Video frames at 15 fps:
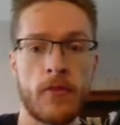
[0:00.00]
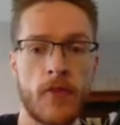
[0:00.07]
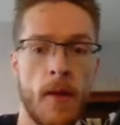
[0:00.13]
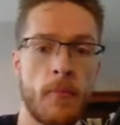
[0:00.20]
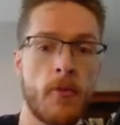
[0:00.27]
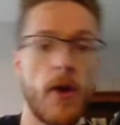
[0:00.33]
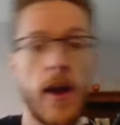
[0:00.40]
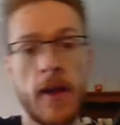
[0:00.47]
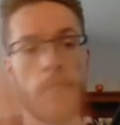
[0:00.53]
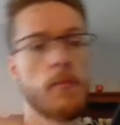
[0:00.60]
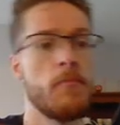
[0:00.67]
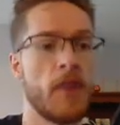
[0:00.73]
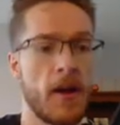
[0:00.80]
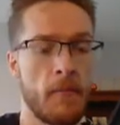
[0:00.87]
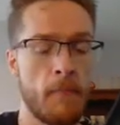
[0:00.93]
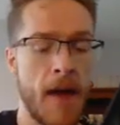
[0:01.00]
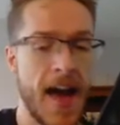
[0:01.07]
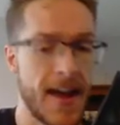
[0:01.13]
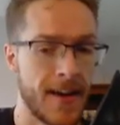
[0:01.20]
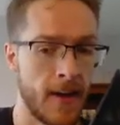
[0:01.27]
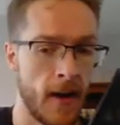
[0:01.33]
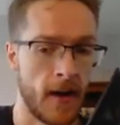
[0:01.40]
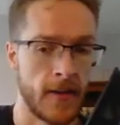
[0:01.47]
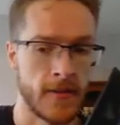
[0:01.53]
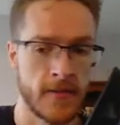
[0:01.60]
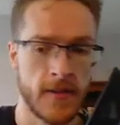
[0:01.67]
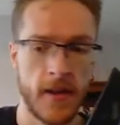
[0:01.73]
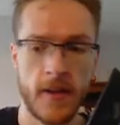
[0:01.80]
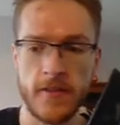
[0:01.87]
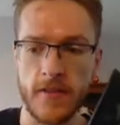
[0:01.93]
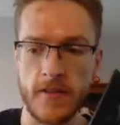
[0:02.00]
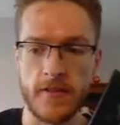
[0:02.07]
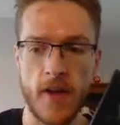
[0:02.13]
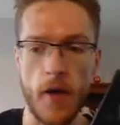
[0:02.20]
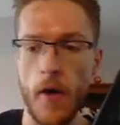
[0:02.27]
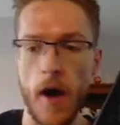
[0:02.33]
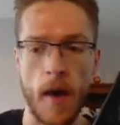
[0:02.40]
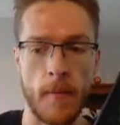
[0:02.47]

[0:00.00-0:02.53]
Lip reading: upgrade him and bring him back, guys. So there's no harm in